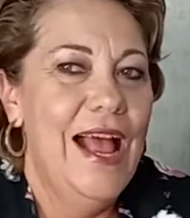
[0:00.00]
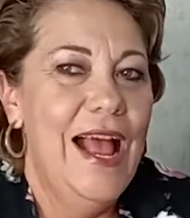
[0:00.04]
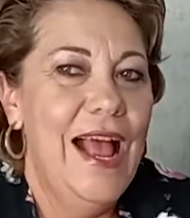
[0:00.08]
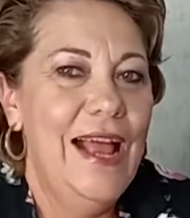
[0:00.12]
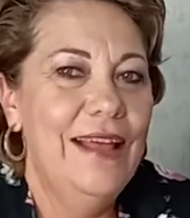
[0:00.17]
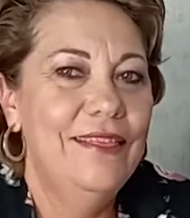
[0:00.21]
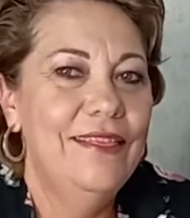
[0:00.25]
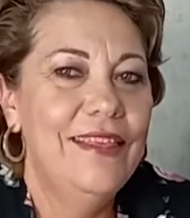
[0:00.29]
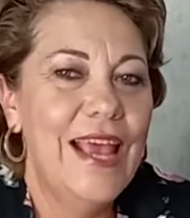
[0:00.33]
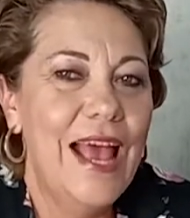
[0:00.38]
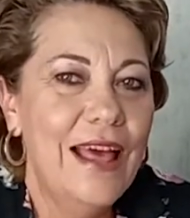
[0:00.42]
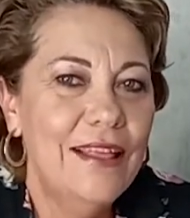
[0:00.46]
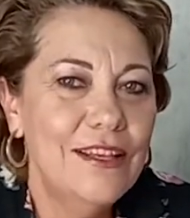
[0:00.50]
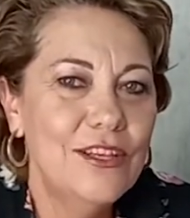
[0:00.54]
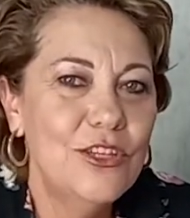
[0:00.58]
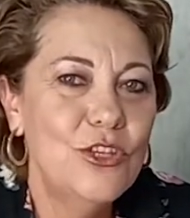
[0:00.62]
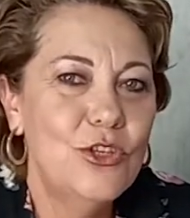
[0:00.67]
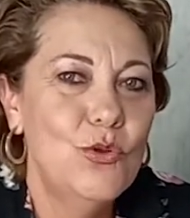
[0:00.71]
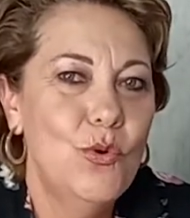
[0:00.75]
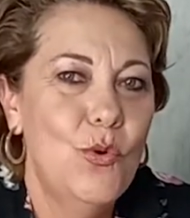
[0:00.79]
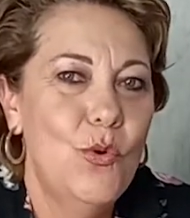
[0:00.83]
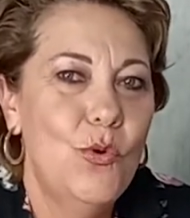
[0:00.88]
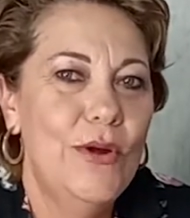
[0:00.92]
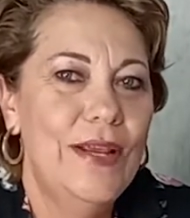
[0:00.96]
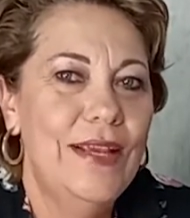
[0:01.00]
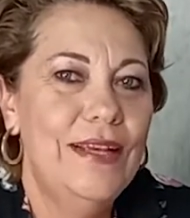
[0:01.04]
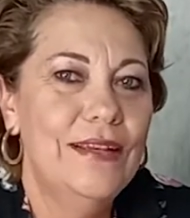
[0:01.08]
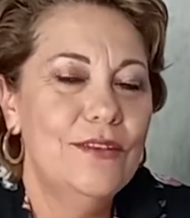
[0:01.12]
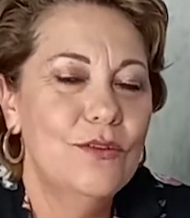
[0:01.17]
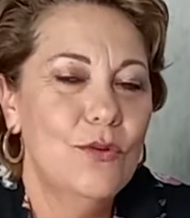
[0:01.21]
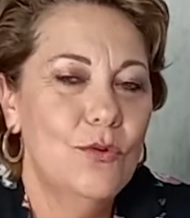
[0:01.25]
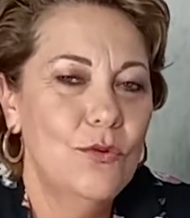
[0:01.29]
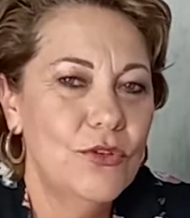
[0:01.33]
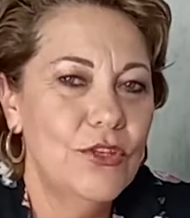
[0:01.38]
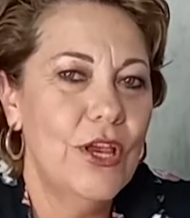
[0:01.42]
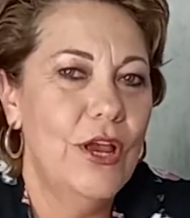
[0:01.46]
And the other story
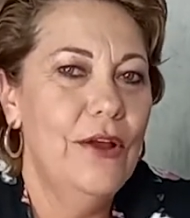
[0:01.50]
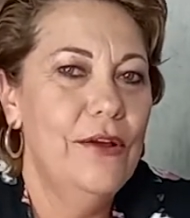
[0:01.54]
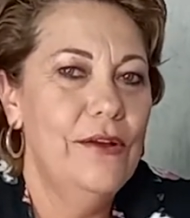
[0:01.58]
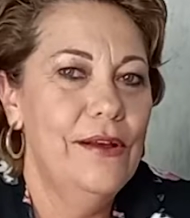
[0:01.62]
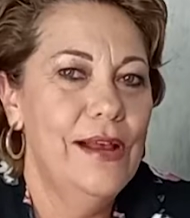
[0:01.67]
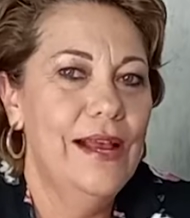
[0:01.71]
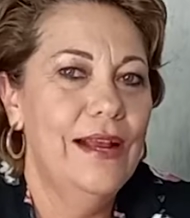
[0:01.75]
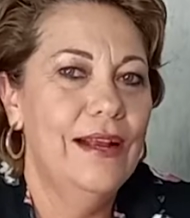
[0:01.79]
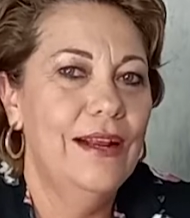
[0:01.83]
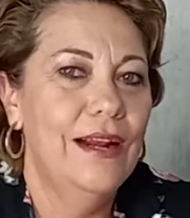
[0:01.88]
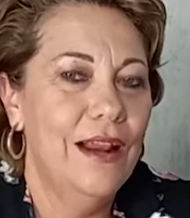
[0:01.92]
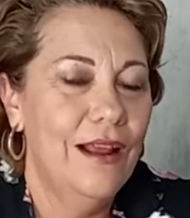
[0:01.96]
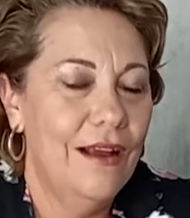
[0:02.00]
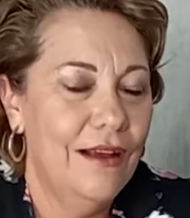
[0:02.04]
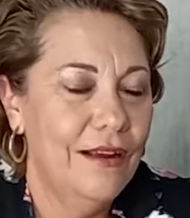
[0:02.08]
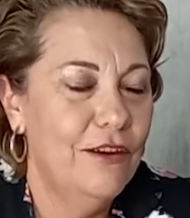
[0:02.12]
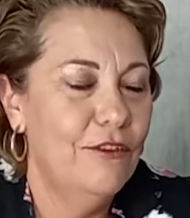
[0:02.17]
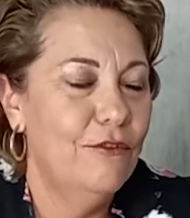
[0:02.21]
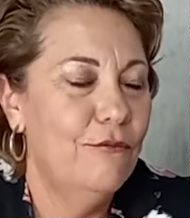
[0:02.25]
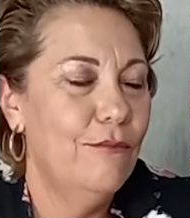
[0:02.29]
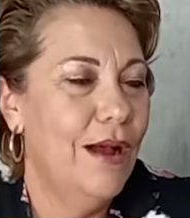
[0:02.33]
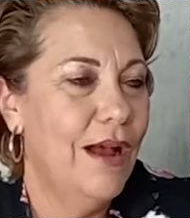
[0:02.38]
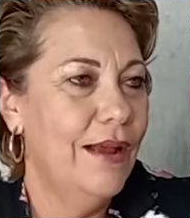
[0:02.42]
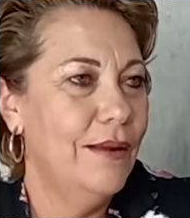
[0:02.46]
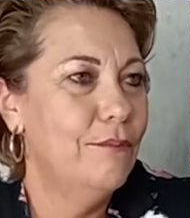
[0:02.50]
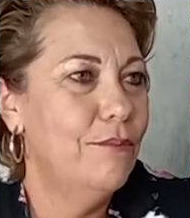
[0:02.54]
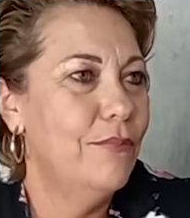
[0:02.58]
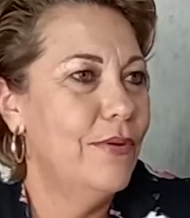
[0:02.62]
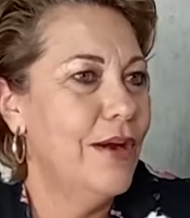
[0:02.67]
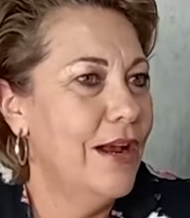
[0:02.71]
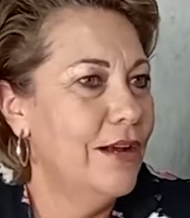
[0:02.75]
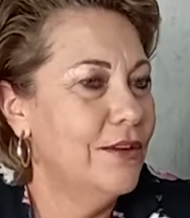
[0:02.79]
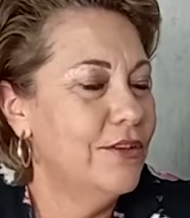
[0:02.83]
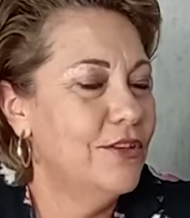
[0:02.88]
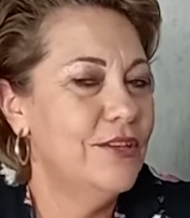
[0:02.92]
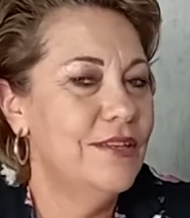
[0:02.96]
is also a client of mine,
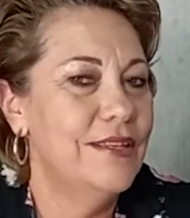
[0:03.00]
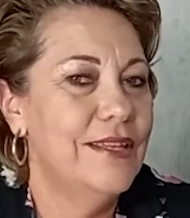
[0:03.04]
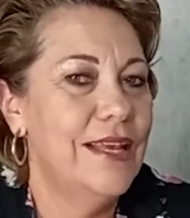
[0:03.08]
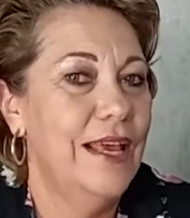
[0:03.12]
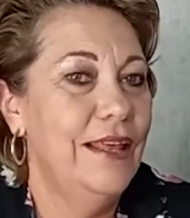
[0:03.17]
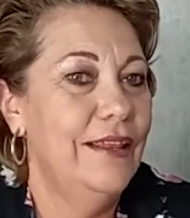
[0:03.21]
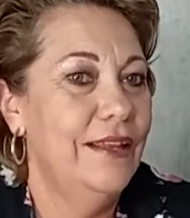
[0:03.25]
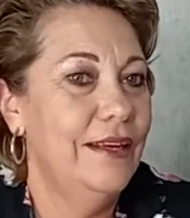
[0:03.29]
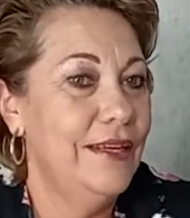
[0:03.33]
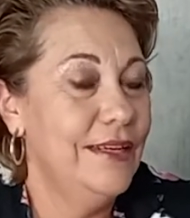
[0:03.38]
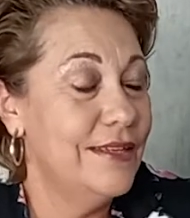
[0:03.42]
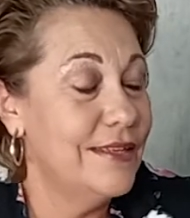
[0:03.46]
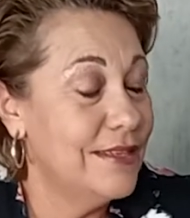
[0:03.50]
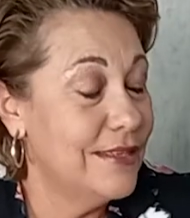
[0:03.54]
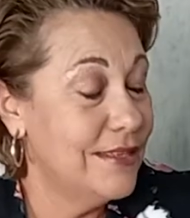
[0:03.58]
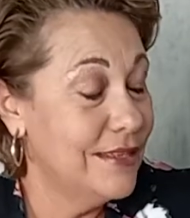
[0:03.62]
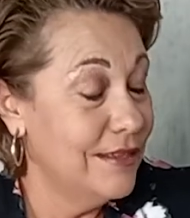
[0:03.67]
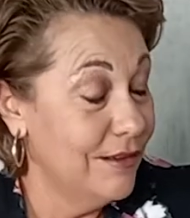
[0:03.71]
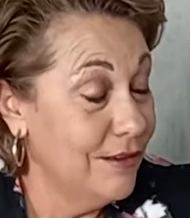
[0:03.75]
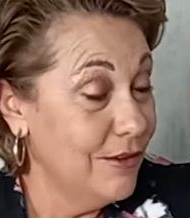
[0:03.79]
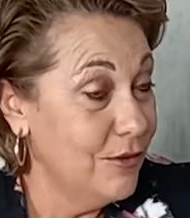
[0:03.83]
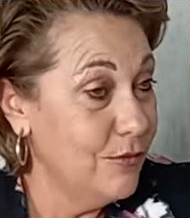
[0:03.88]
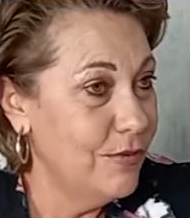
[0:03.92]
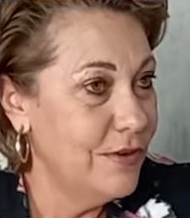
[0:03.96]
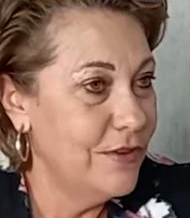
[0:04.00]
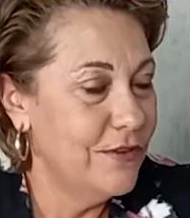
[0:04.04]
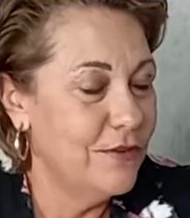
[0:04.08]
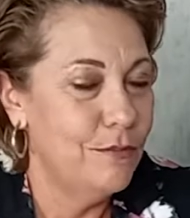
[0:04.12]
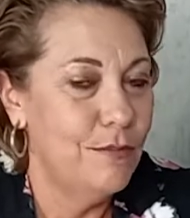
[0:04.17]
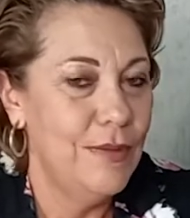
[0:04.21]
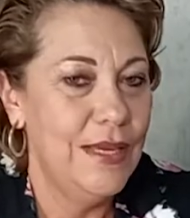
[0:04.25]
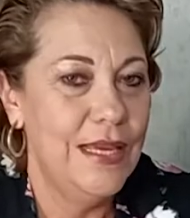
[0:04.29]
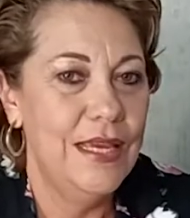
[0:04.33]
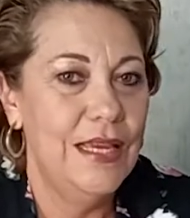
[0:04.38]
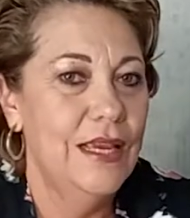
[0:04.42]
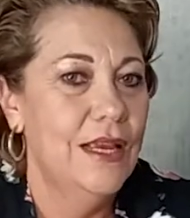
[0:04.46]
proud to say that he's still with
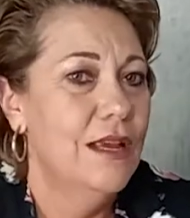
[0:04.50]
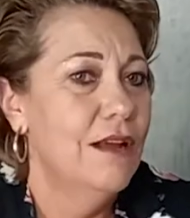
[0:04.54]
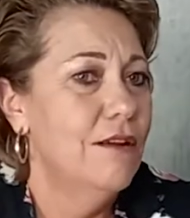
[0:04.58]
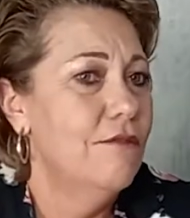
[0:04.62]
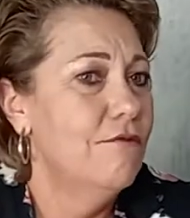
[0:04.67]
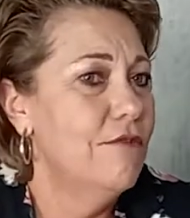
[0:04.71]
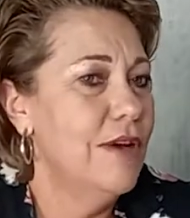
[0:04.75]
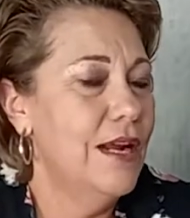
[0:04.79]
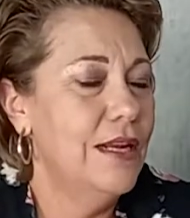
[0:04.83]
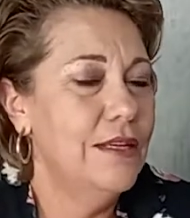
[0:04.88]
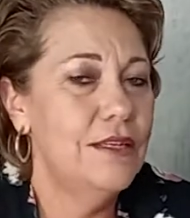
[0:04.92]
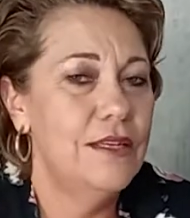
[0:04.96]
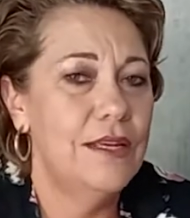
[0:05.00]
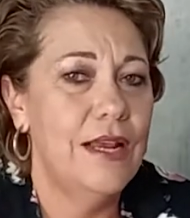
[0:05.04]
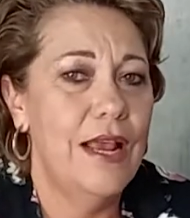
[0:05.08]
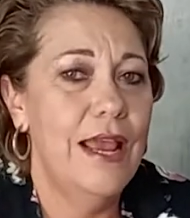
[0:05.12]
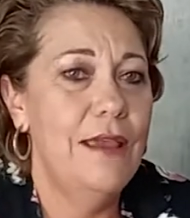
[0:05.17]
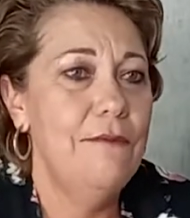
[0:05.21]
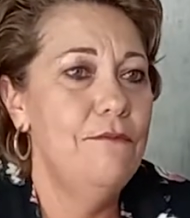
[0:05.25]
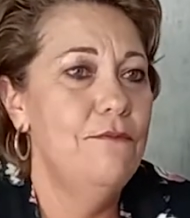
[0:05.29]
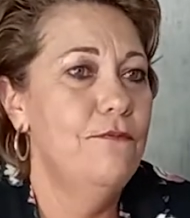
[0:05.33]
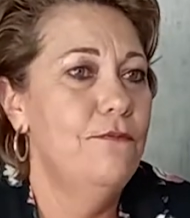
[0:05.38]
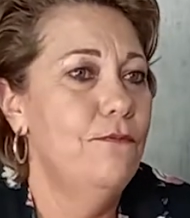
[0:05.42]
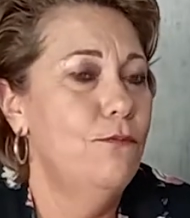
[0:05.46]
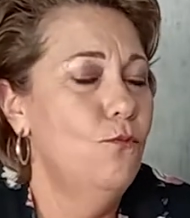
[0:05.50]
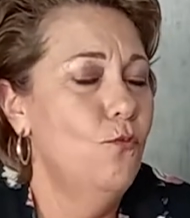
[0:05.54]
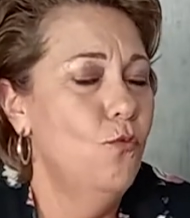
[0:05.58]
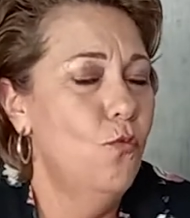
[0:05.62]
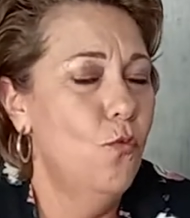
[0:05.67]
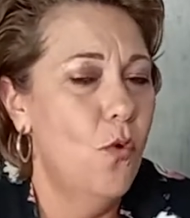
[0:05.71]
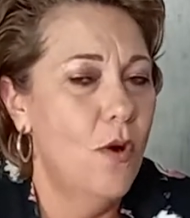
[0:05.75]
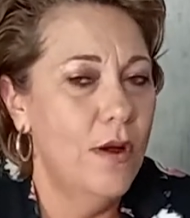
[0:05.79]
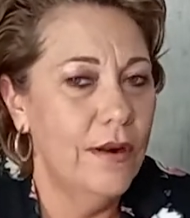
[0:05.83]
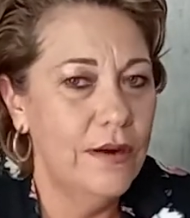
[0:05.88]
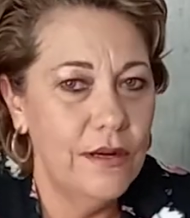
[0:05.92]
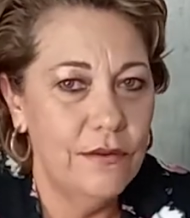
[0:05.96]
me, runs a
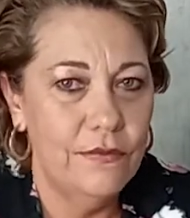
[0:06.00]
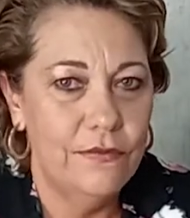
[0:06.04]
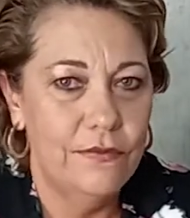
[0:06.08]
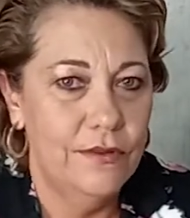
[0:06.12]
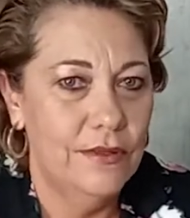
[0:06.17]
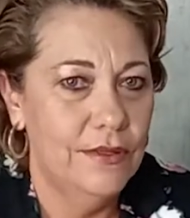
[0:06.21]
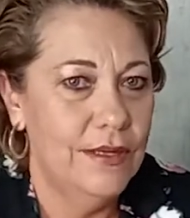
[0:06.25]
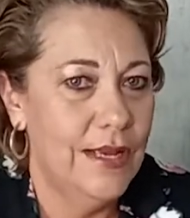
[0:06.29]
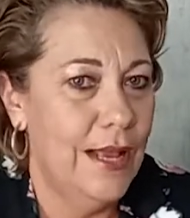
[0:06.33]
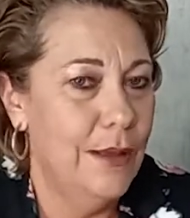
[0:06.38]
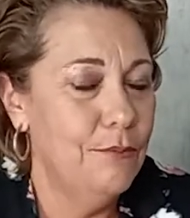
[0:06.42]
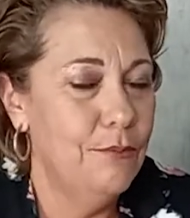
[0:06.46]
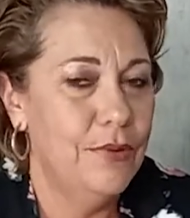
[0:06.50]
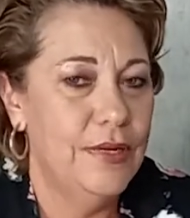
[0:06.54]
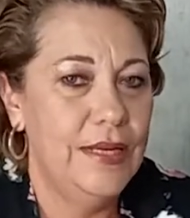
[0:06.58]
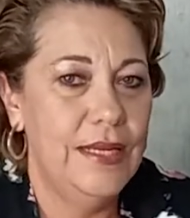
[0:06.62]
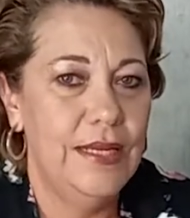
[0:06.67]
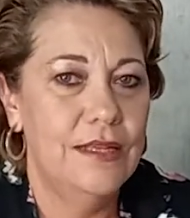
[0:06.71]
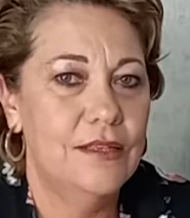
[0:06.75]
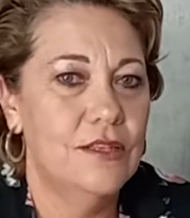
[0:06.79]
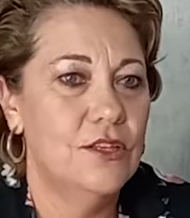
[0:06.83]
wonderful company.